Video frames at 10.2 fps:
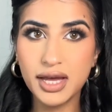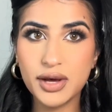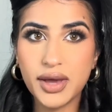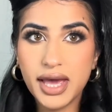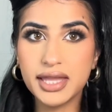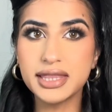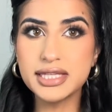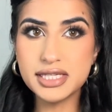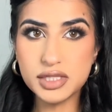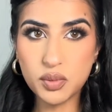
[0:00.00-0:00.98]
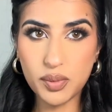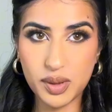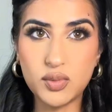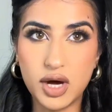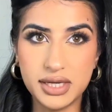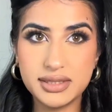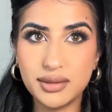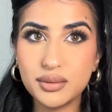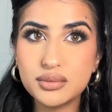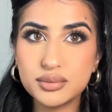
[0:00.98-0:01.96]
Okay, this is what we want.
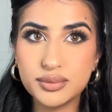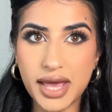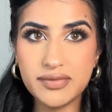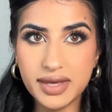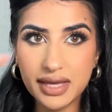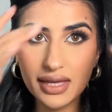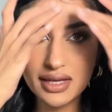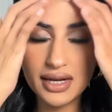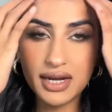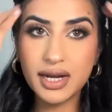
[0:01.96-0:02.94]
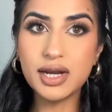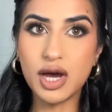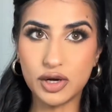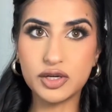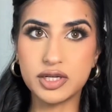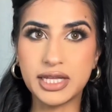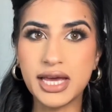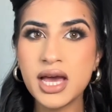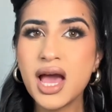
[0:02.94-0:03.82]
Wavy, not curly.